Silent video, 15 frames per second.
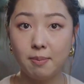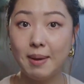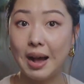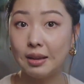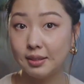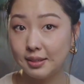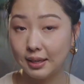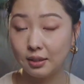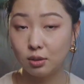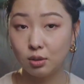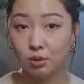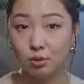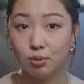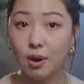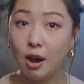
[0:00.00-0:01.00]
about 6
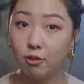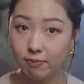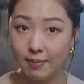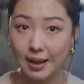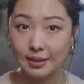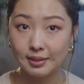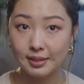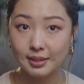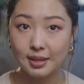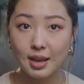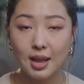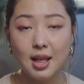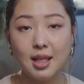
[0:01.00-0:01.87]
to 12 months.